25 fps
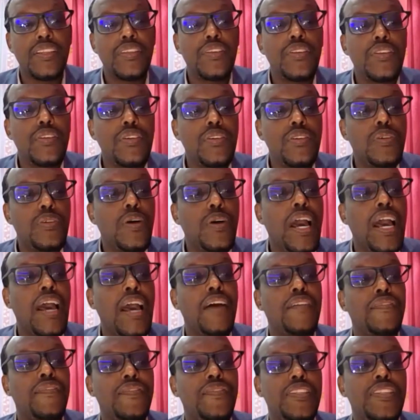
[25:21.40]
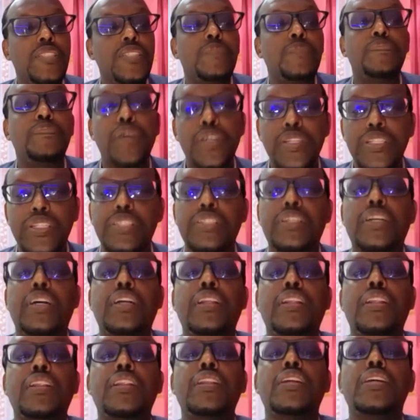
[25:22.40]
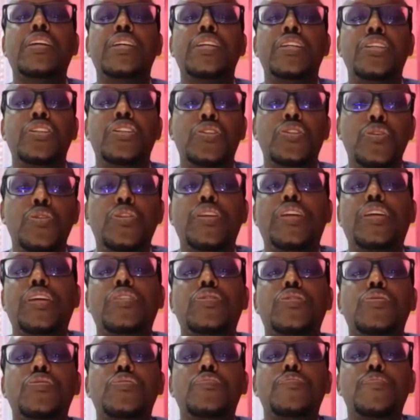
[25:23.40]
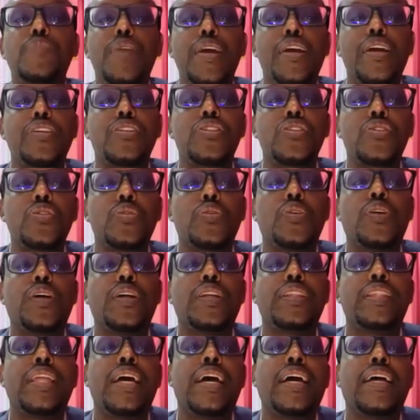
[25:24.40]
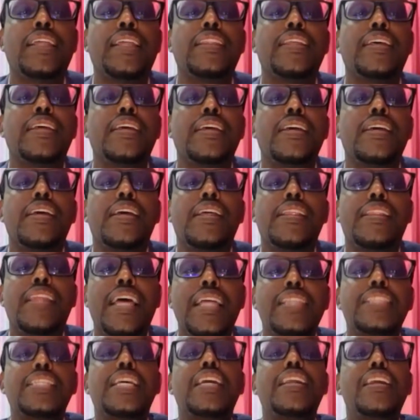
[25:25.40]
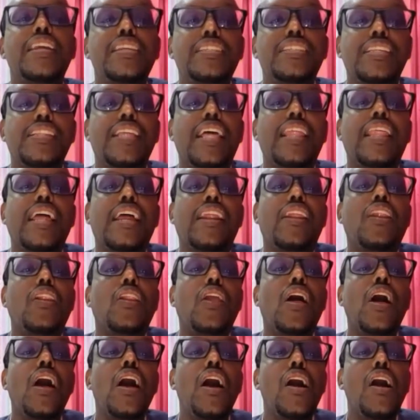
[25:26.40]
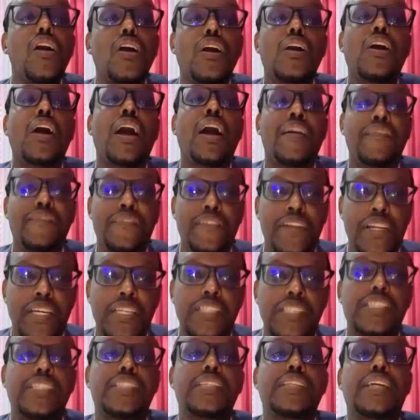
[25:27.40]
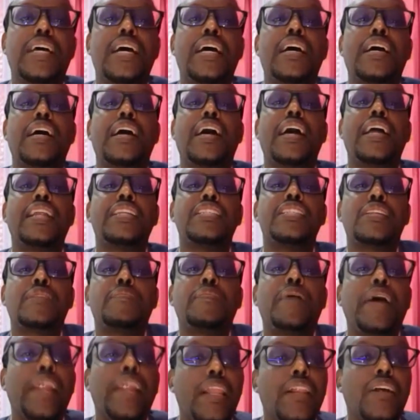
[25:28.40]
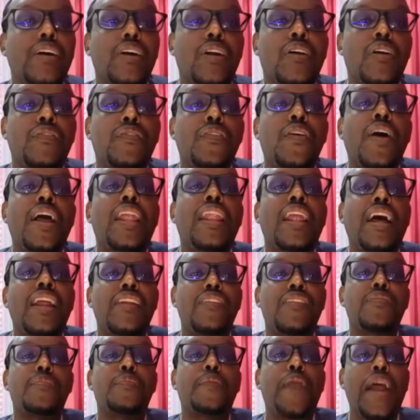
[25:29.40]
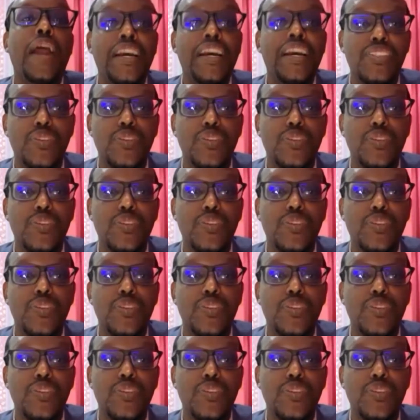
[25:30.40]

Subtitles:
you have a special duty to make sure that that's a region that had a long conflict, and it's a battleground for a lot of proxy